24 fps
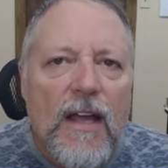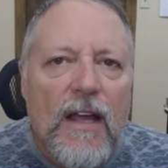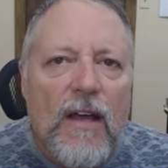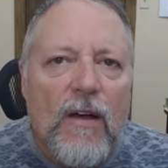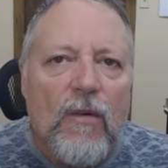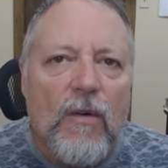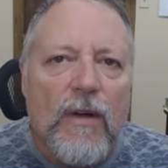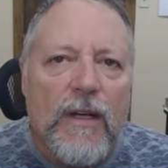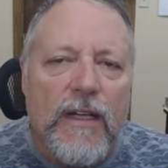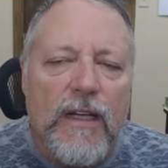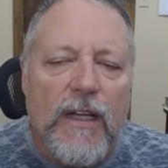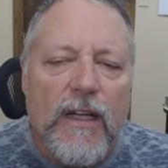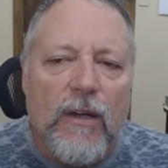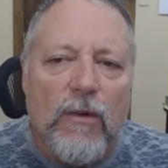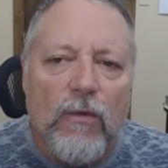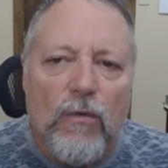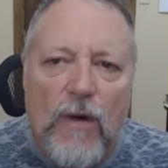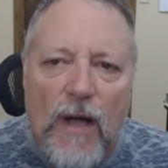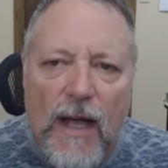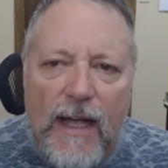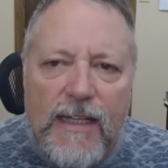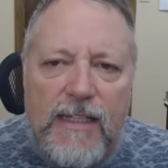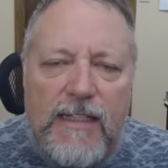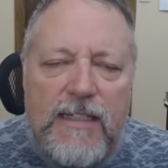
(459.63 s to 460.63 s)
when he
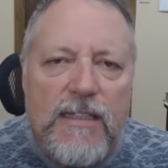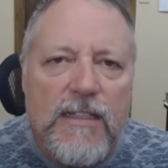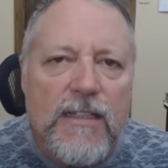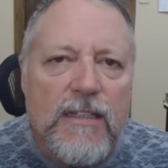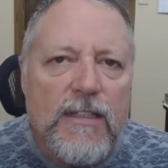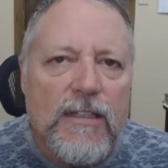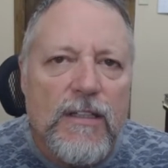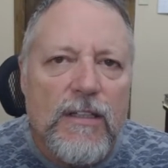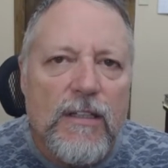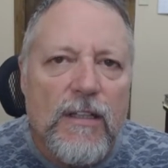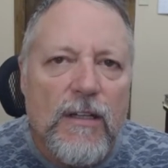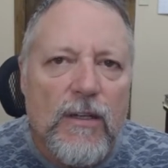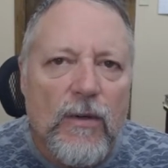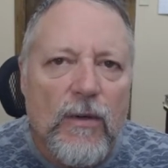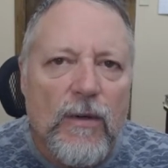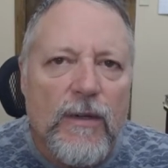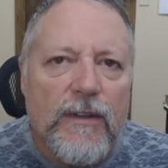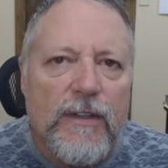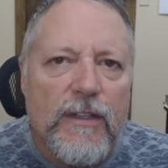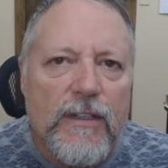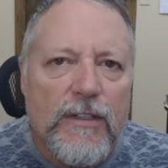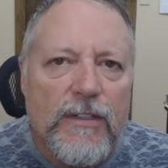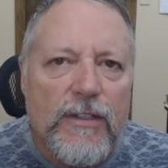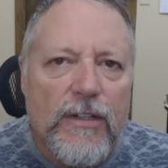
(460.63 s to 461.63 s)
writes to the
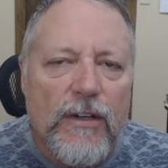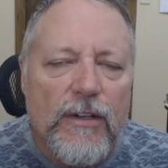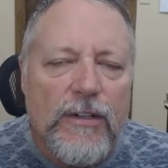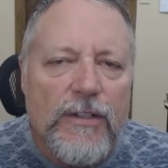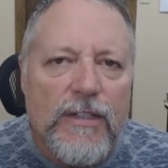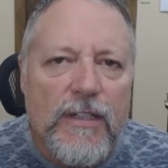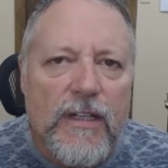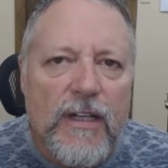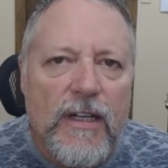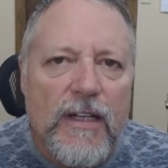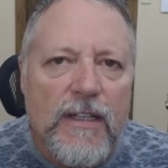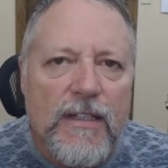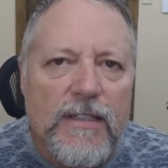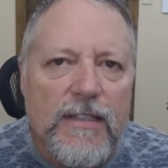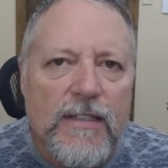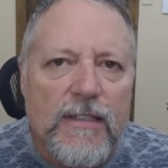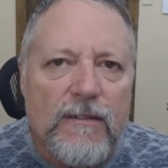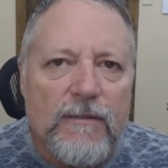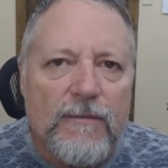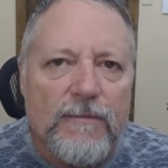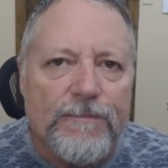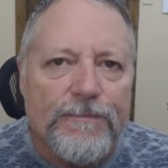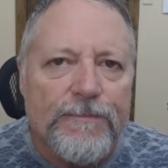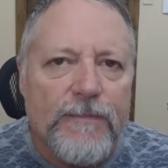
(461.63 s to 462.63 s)
Corinthian church is,
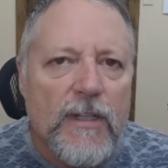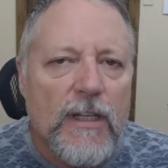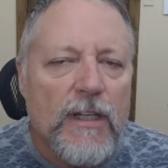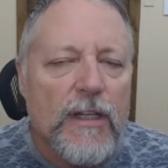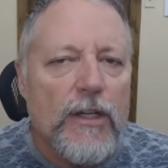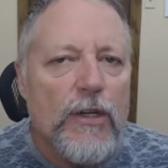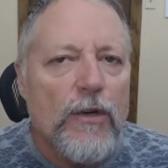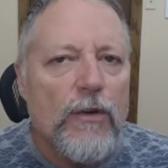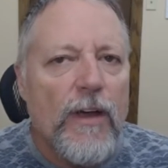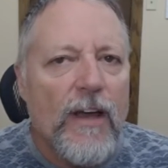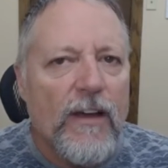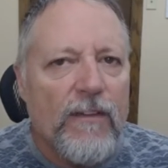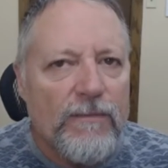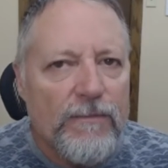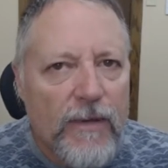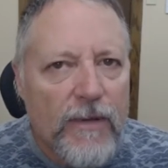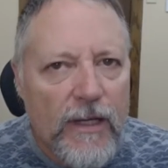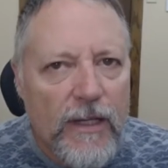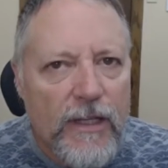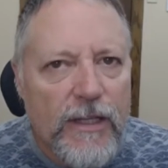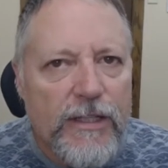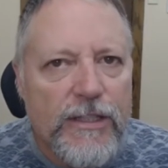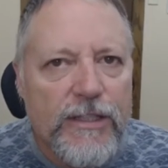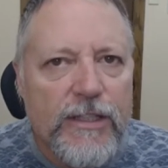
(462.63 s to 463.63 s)
you have
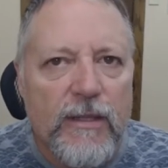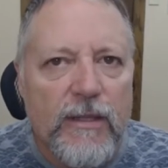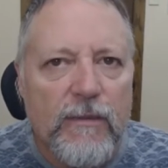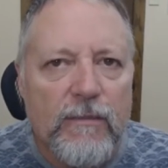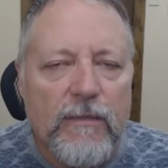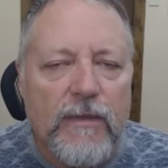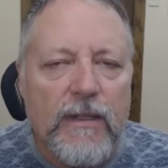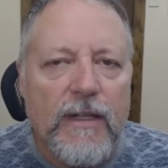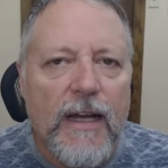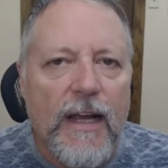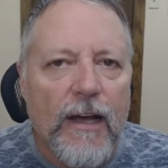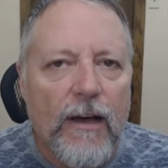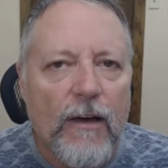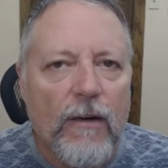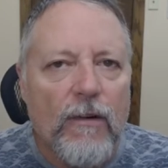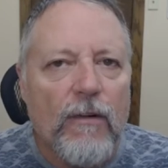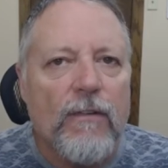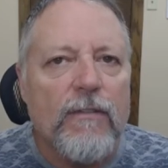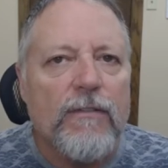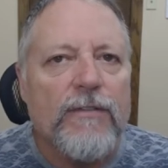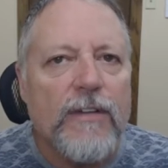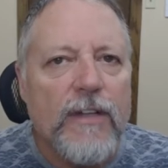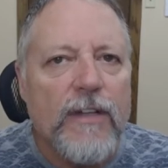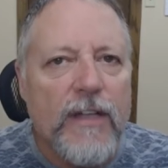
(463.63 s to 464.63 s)
punished him,
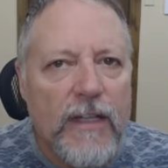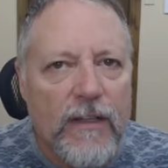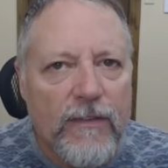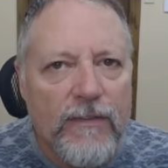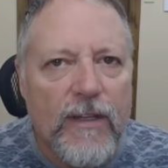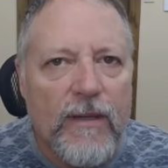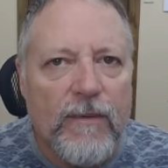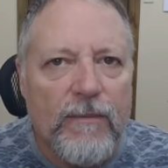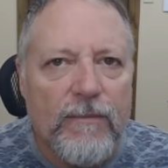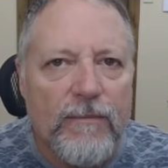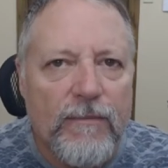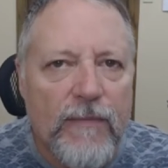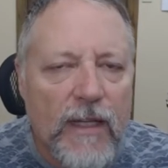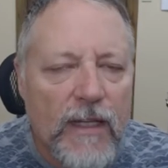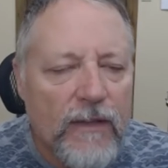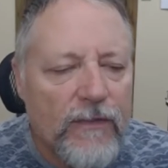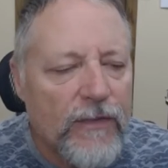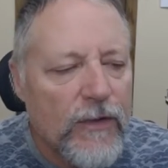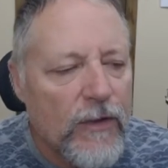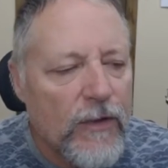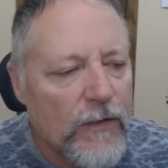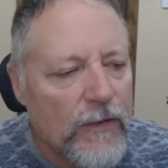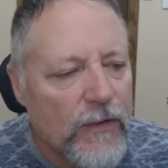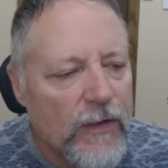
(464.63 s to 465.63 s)
now forgive him. And
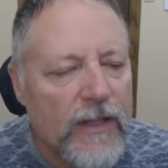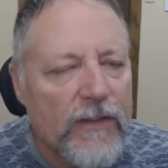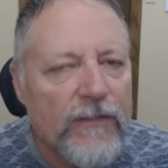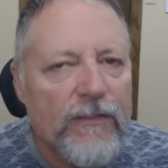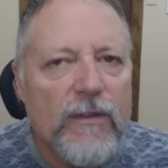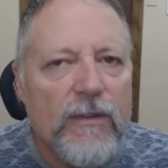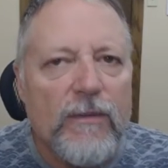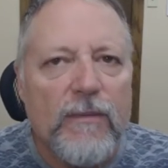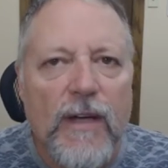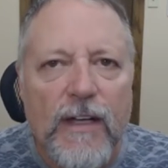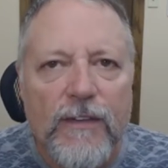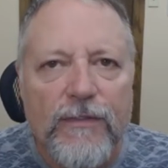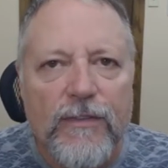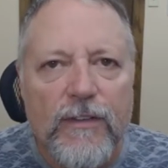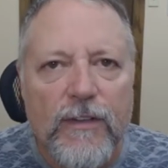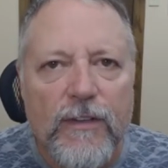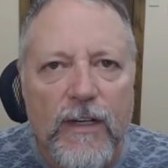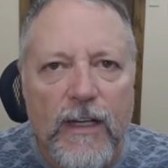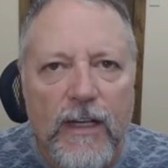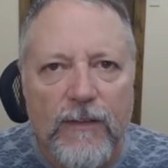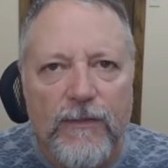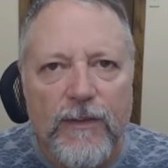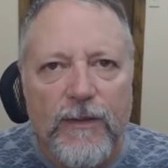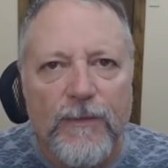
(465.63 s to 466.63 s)
if you forgive him, I
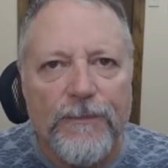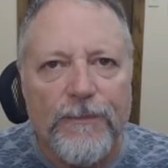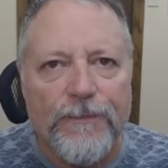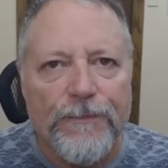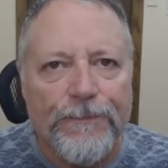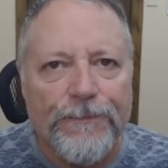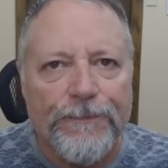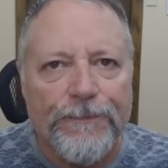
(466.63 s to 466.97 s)
forgive him.